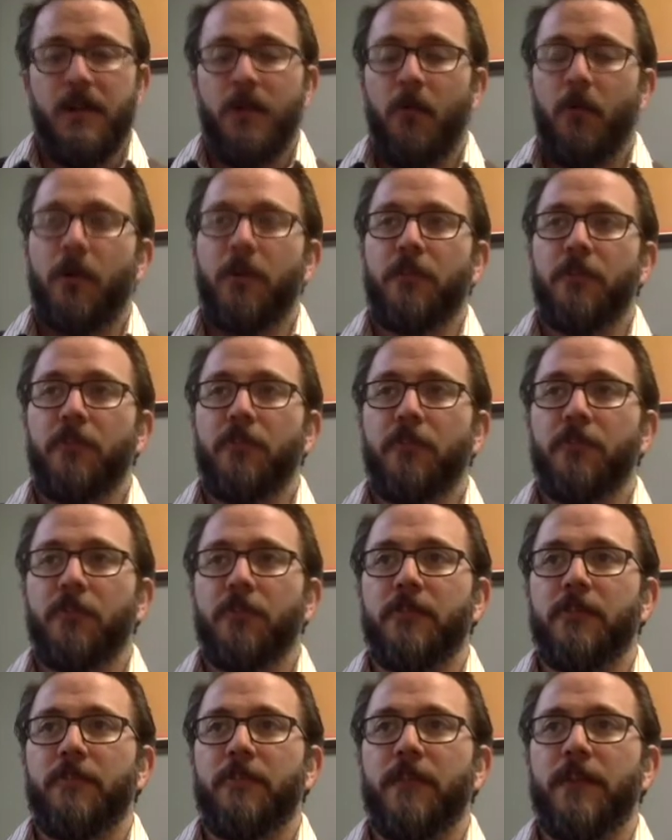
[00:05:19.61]
What are the
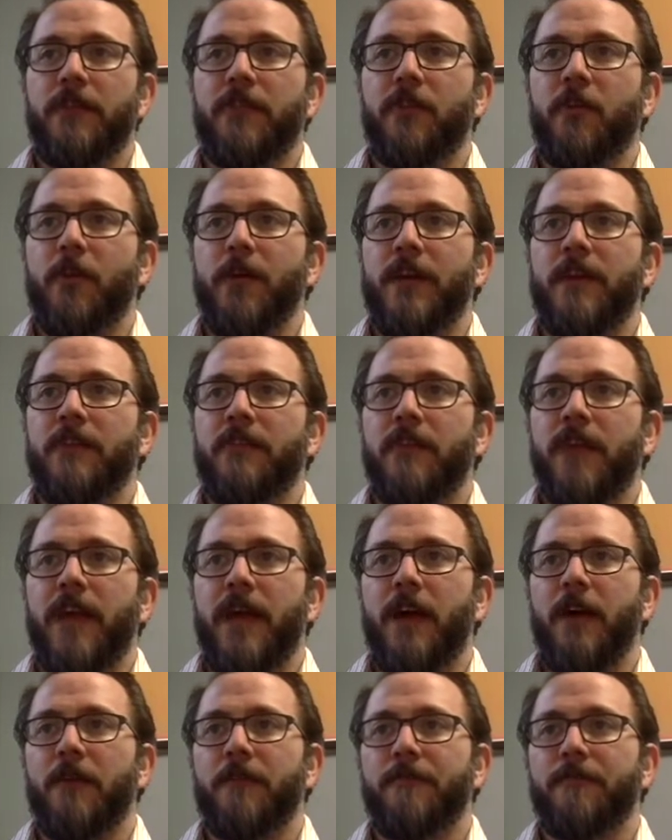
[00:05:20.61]
sorts of things that we can say
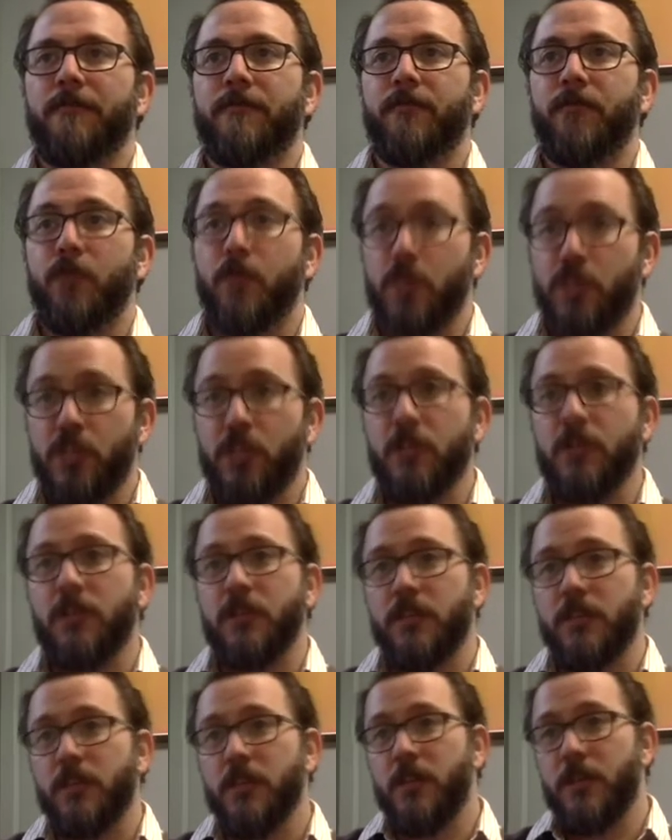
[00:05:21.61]
are for
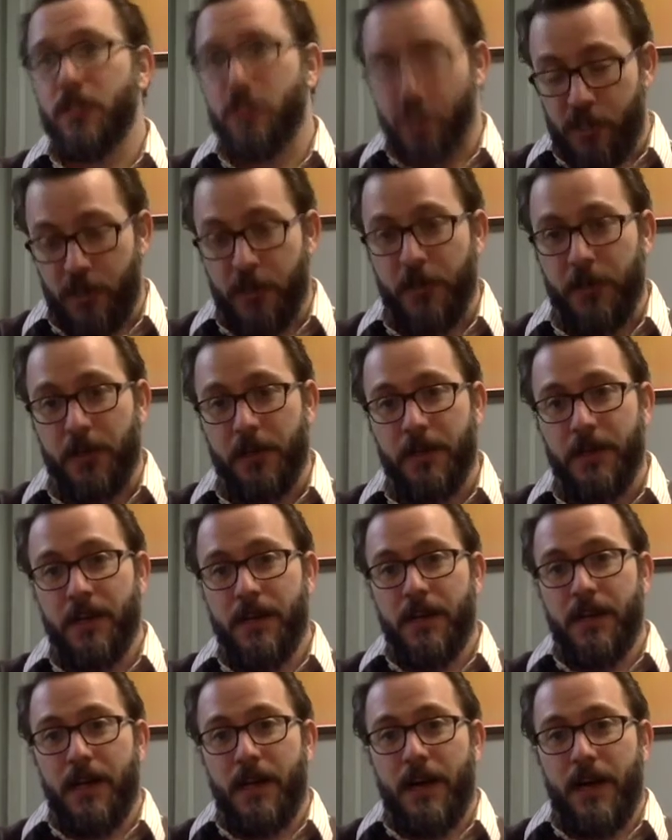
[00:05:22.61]
sure
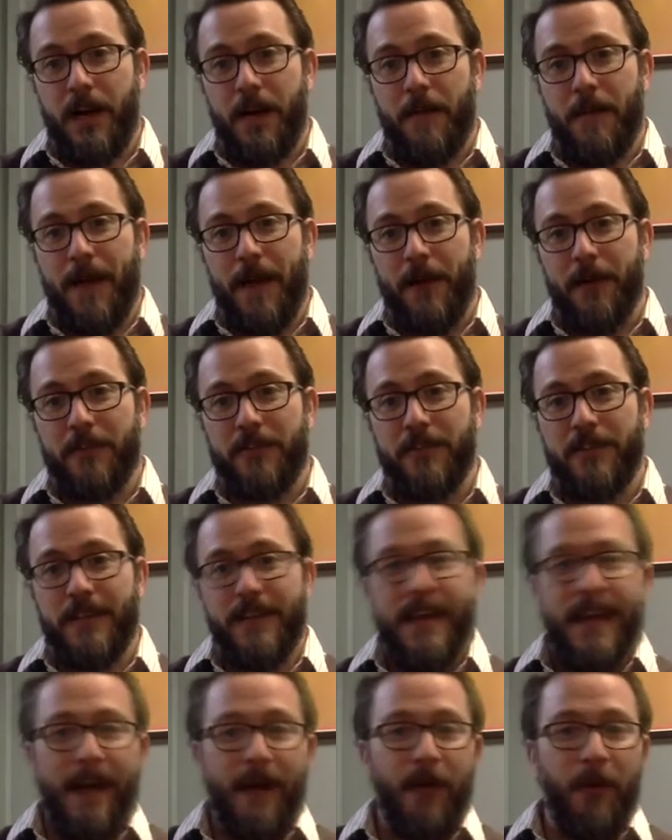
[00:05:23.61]
about
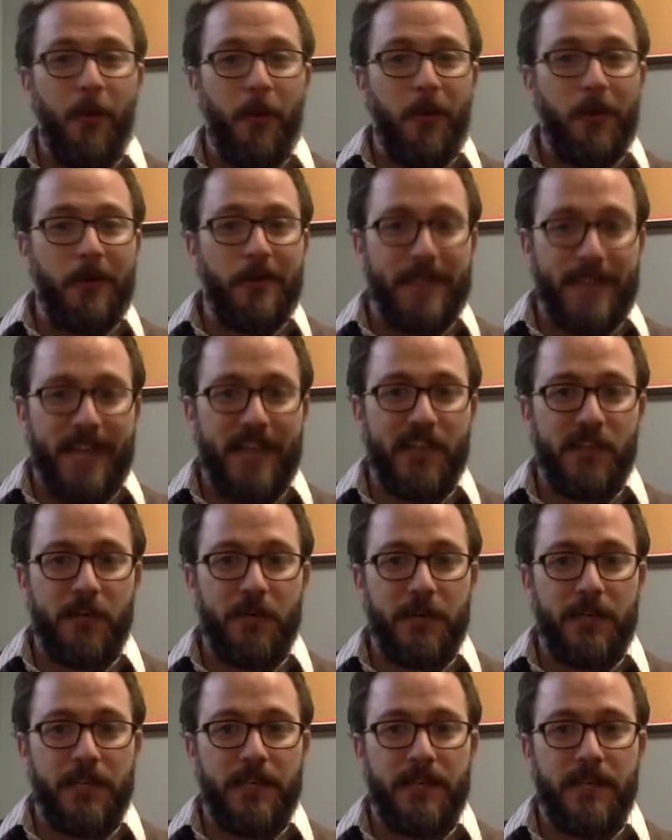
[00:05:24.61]
how the world
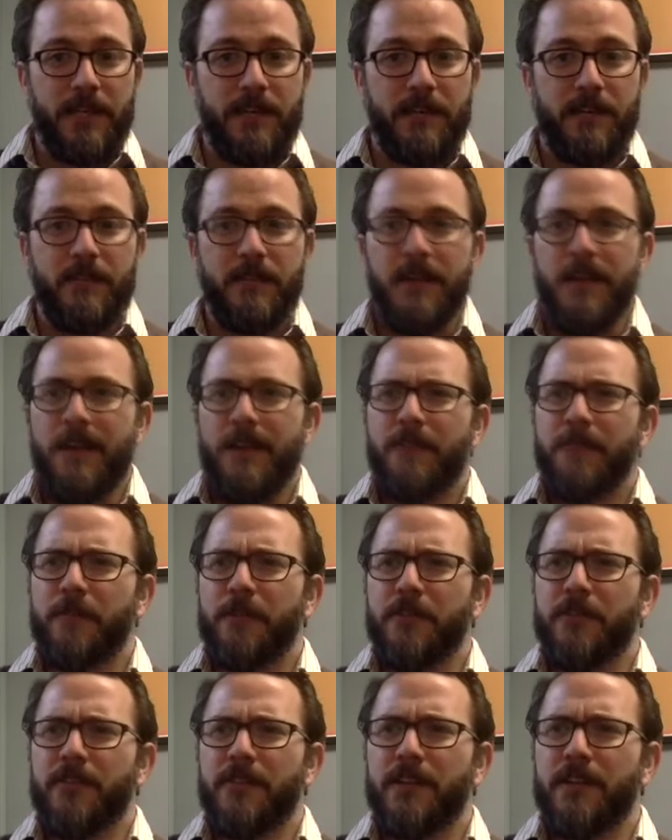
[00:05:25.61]
actually is
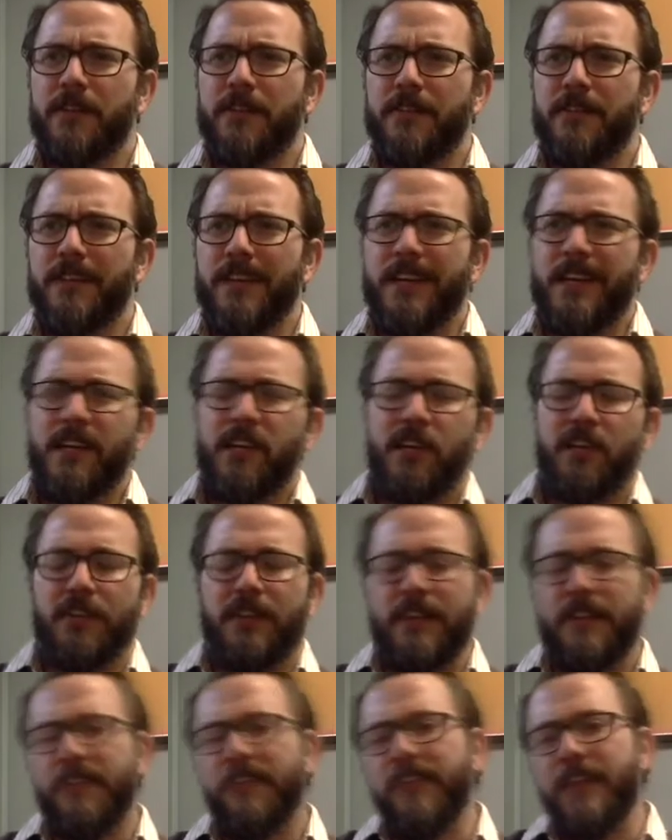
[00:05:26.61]
versus just
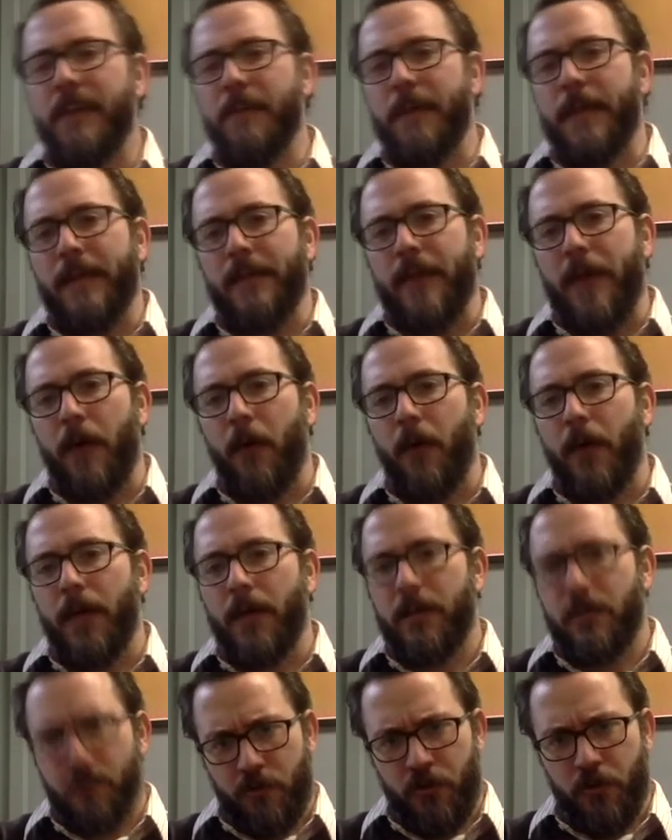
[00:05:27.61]
it seeming that way
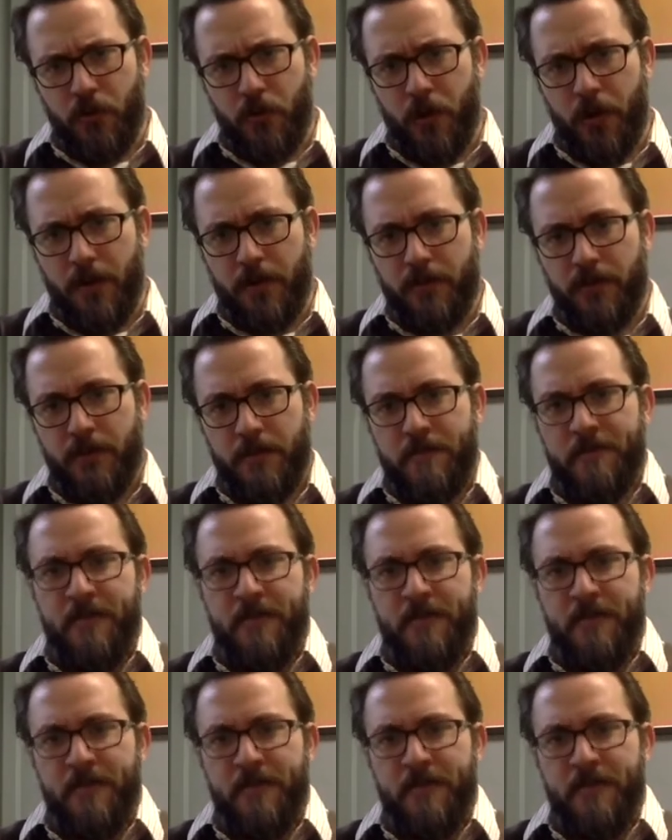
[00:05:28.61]
to us?